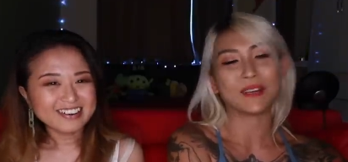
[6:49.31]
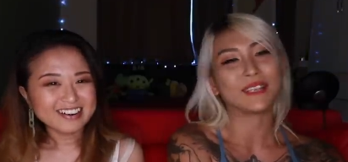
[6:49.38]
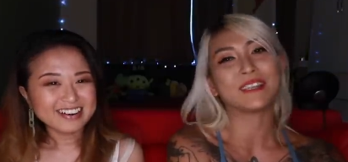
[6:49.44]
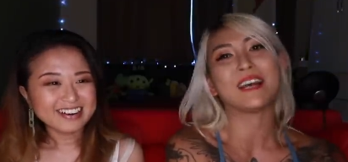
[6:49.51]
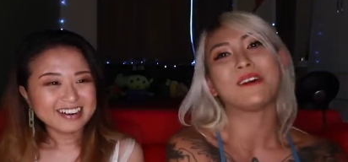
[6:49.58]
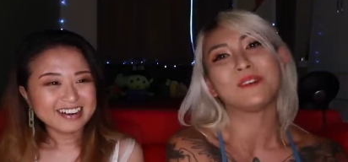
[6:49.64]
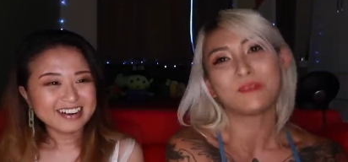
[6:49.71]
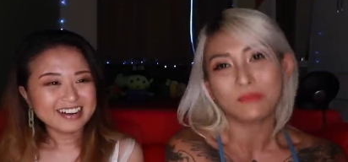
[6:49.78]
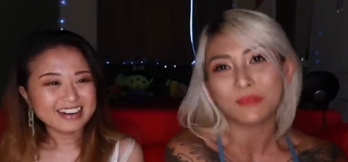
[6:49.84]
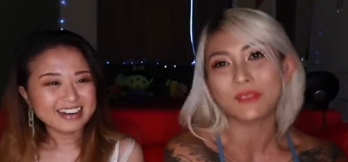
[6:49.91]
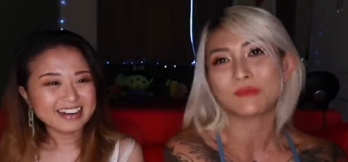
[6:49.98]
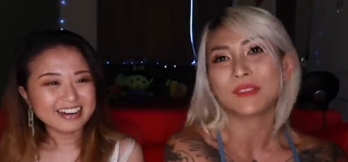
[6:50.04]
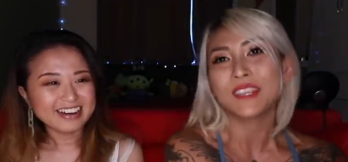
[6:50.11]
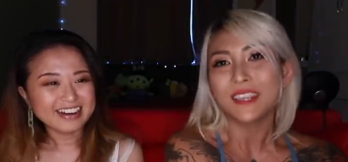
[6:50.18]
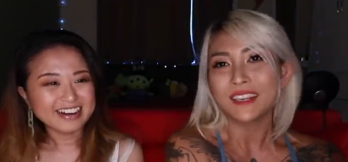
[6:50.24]
Speaker 1: but now
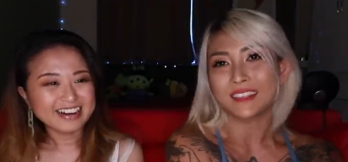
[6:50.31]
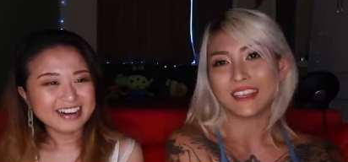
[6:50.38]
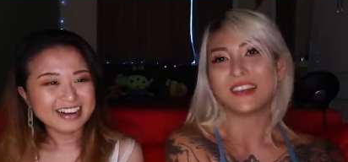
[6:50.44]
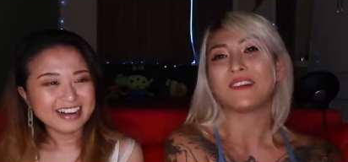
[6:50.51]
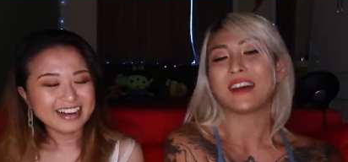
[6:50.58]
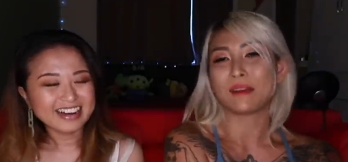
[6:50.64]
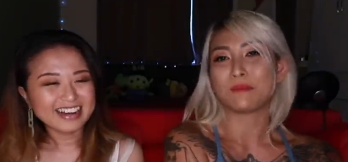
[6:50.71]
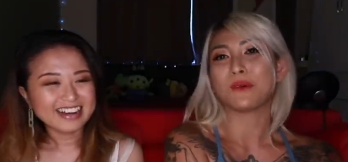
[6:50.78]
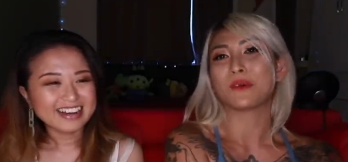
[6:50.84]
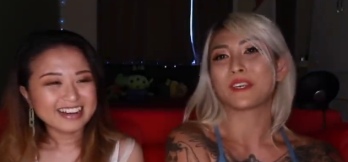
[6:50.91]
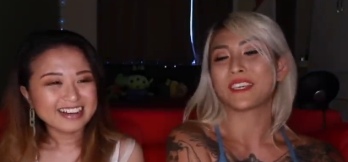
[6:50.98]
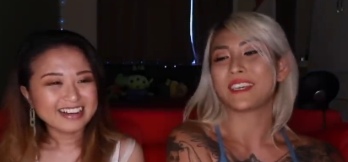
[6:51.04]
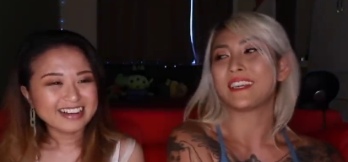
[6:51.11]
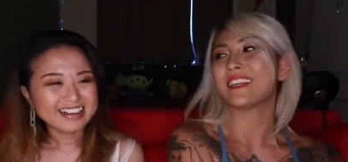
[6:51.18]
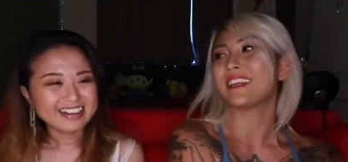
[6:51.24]
now I'm
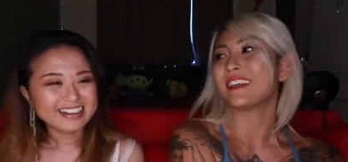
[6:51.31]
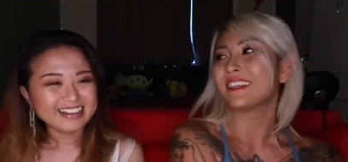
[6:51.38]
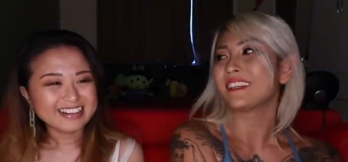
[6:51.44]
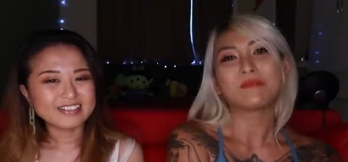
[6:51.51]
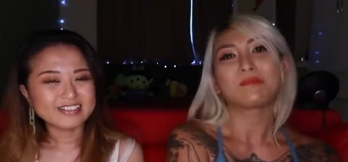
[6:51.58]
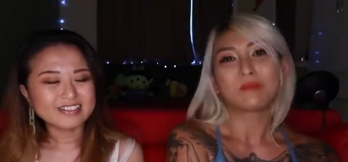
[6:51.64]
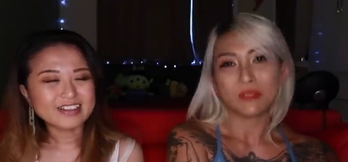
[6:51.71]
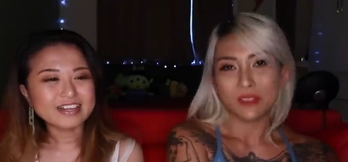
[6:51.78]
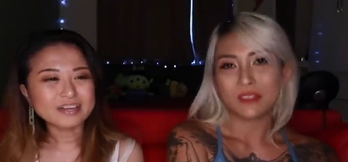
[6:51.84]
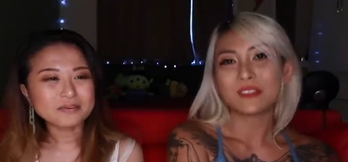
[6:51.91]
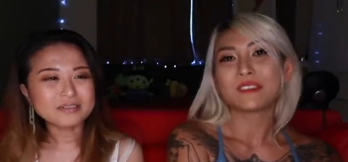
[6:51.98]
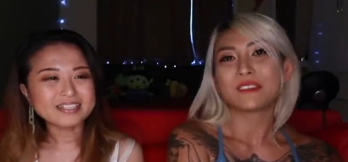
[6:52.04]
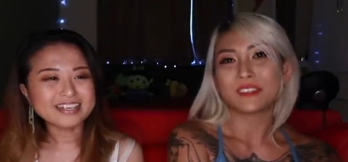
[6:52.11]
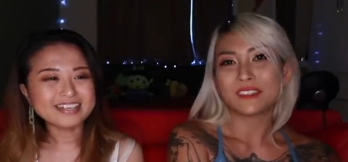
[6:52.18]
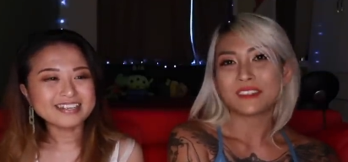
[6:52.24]
okay lah.
Speaker 2: So like
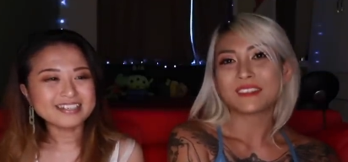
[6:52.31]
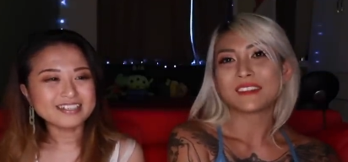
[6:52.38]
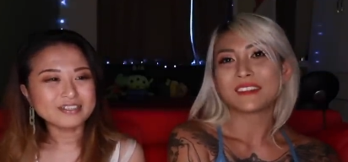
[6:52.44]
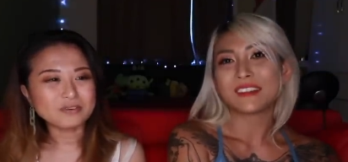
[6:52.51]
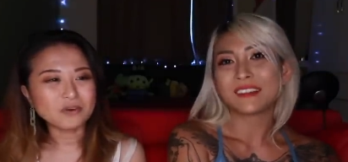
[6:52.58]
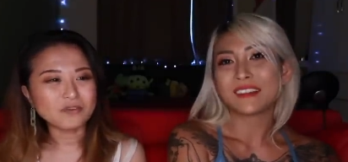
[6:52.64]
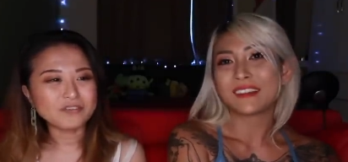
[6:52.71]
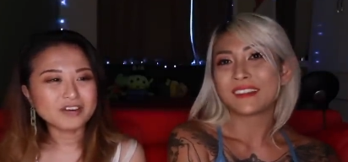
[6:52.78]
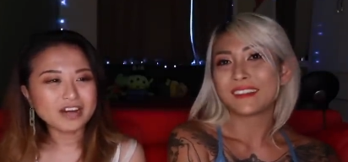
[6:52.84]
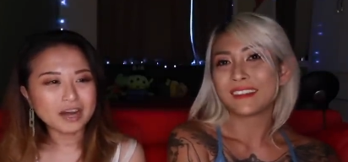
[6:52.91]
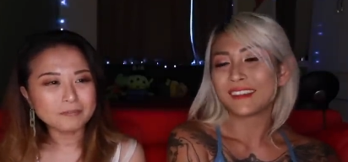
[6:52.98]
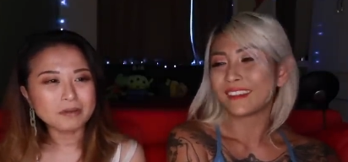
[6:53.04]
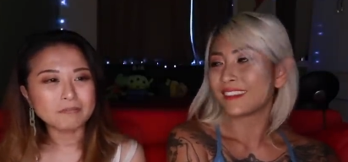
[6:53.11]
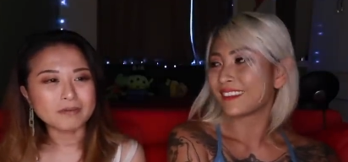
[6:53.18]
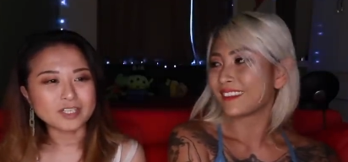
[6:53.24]
you would say you
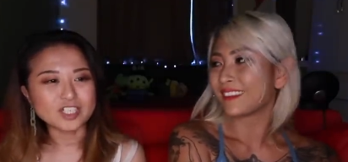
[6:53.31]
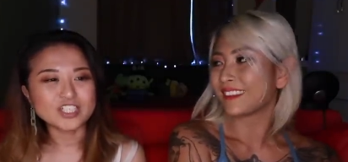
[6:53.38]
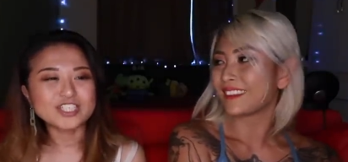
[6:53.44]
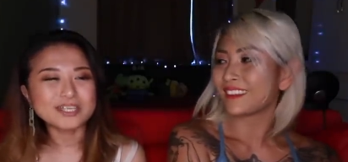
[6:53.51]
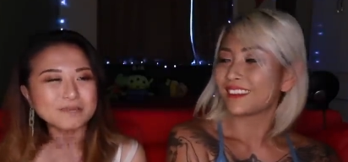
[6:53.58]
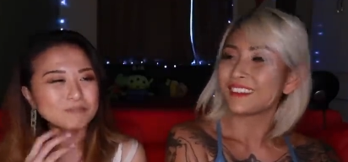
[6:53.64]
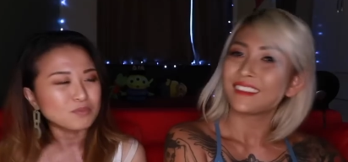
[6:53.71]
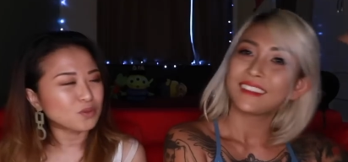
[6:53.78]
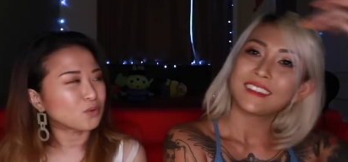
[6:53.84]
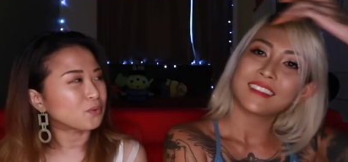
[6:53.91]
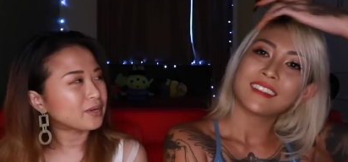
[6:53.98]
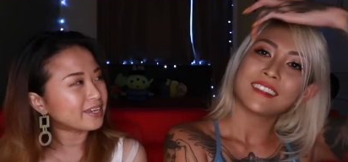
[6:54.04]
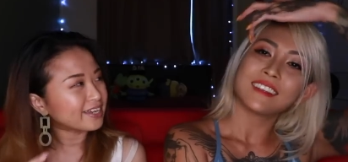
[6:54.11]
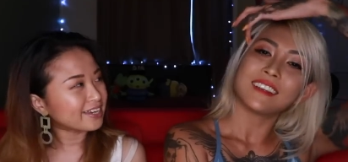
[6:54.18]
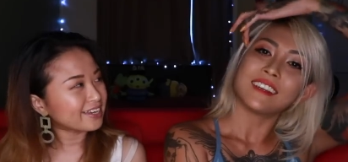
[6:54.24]
overcome it by just keep
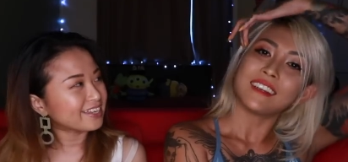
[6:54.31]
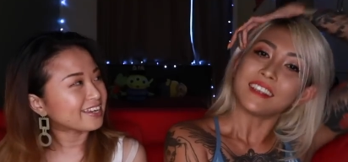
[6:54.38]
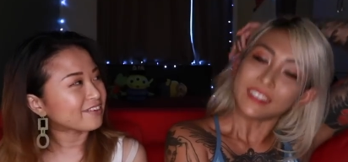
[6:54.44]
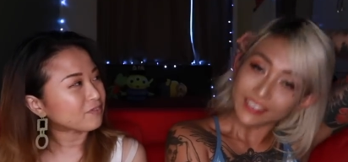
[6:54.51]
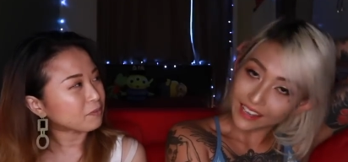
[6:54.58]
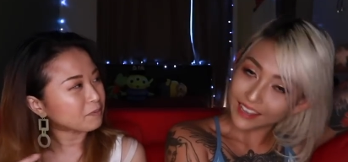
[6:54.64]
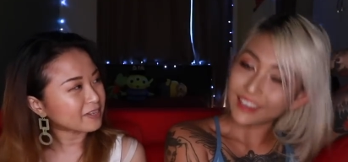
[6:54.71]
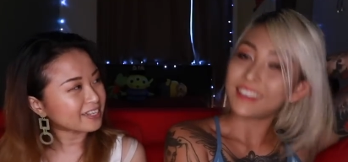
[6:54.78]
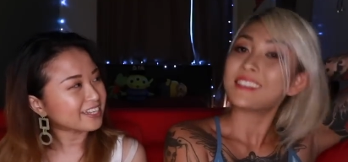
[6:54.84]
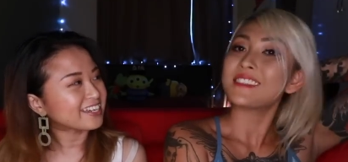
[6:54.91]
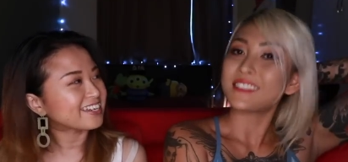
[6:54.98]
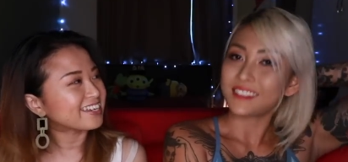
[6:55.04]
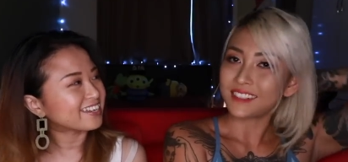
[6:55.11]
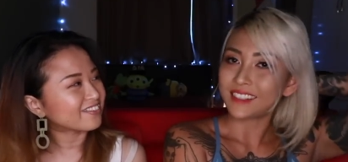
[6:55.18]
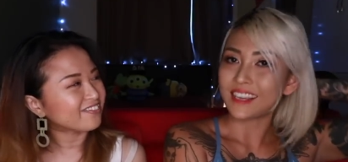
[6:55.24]
doing it, yes,
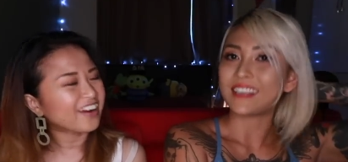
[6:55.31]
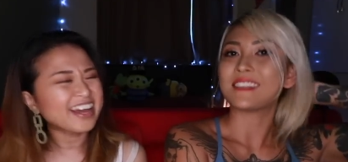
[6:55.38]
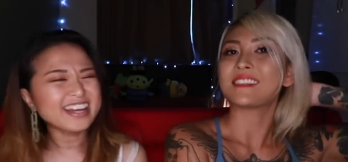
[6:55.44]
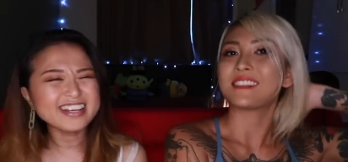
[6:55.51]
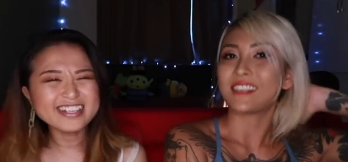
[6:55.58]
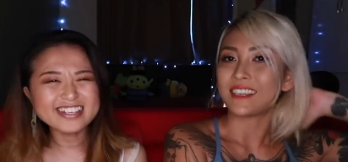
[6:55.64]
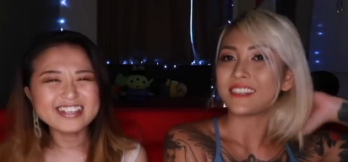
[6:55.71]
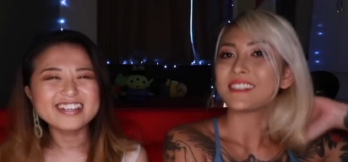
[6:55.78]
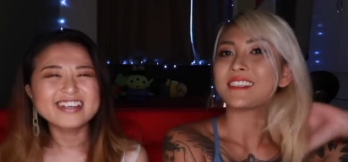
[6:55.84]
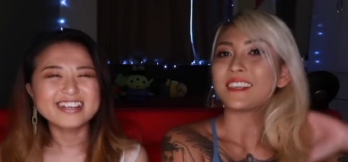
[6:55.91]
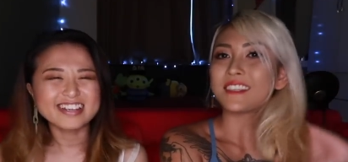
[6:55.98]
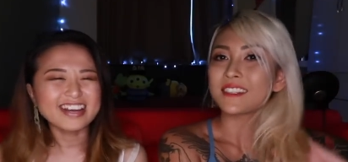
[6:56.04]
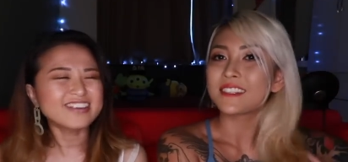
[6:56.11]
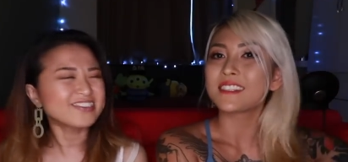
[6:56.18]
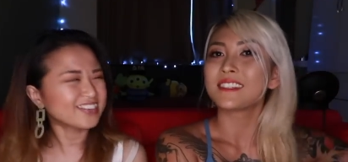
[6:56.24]
repeating it, yes, right? Yes,
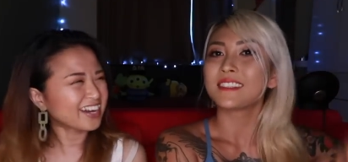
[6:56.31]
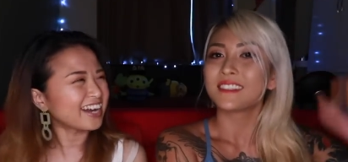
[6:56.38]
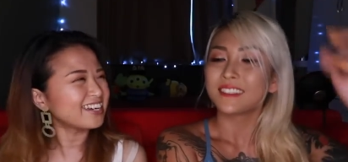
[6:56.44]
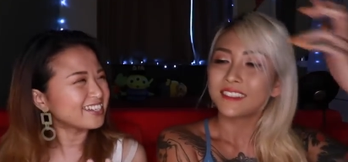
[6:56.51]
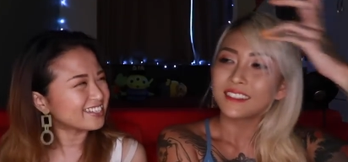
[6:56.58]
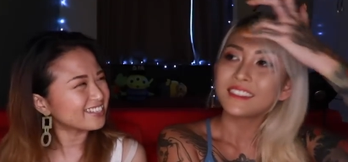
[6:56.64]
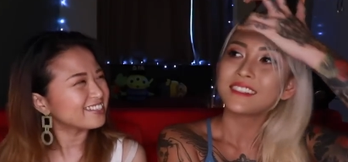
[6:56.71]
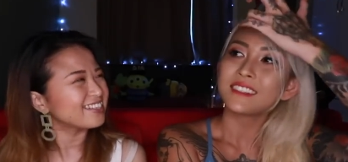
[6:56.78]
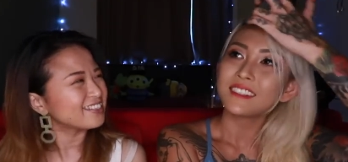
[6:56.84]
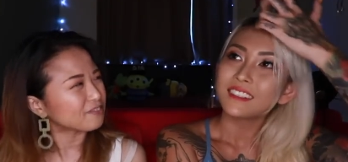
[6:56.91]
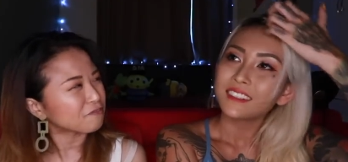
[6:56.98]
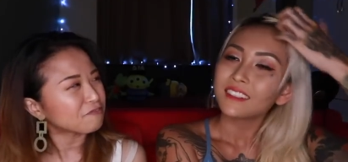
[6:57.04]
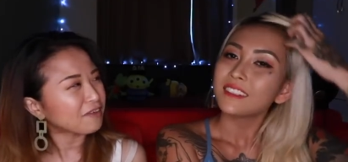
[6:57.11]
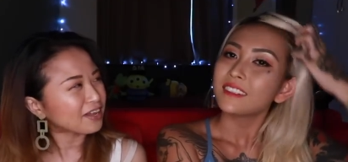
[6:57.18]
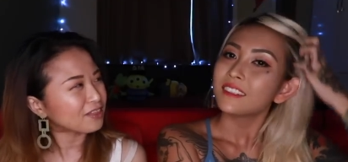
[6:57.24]
yes, Yeah, you kind of just
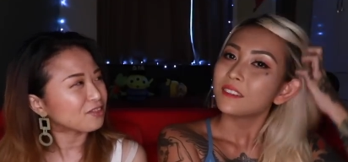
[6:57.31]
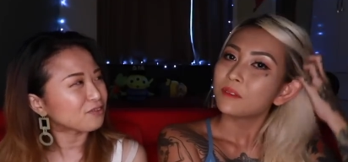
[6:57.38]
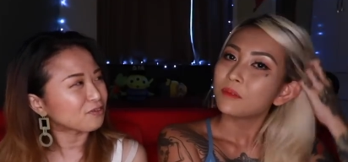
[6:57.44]
need to fight